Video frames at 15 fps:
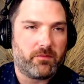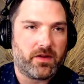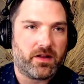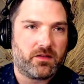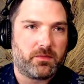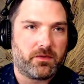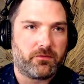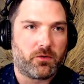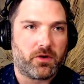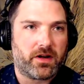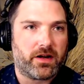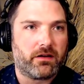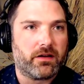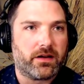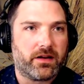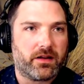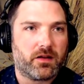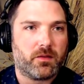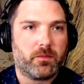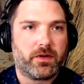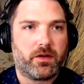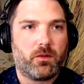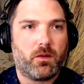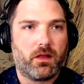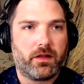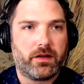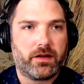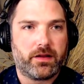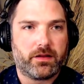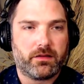before hearing income
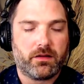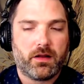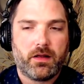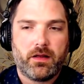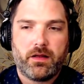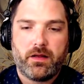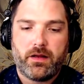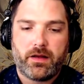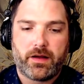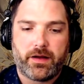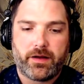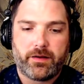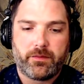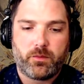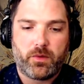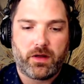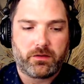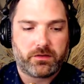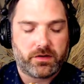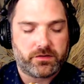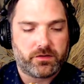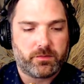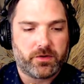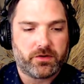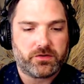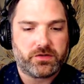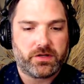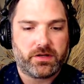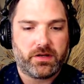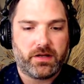inequality and wealth
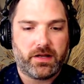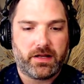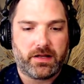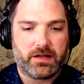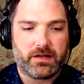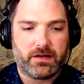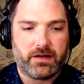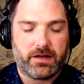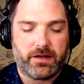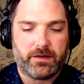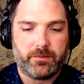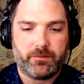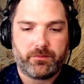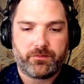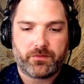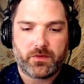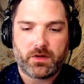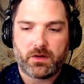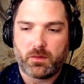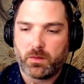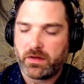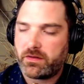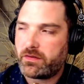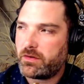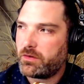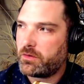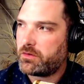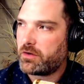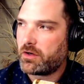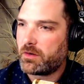distribution and what's the new
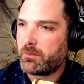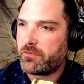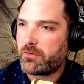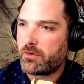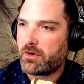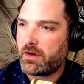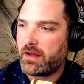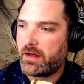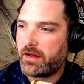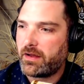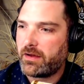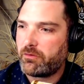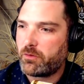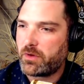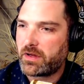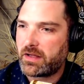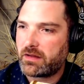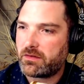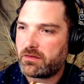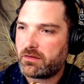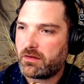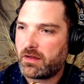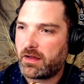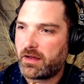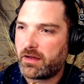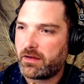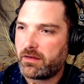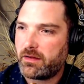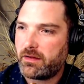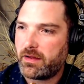term for everyone gets
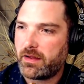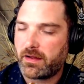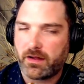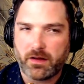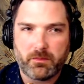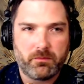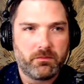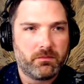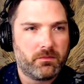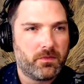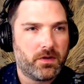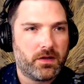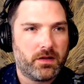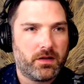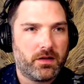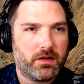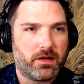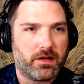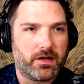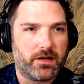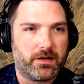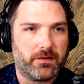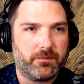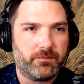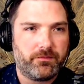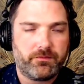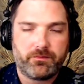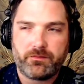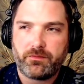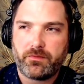income?
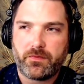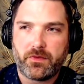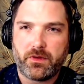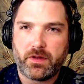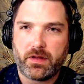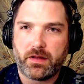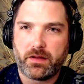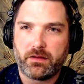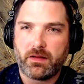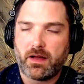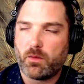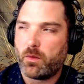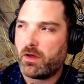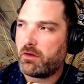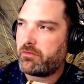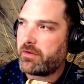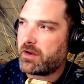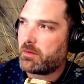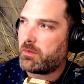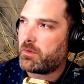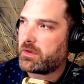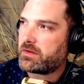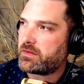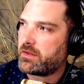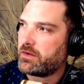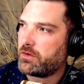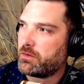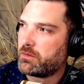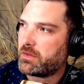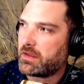Not welfare, but what's the
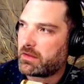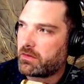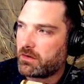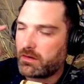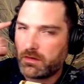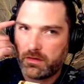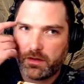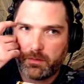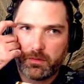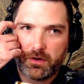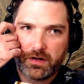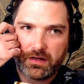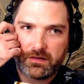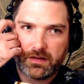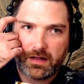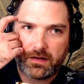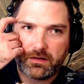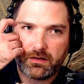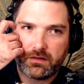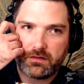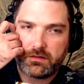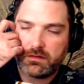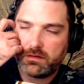new thing? The Bernie Sanders.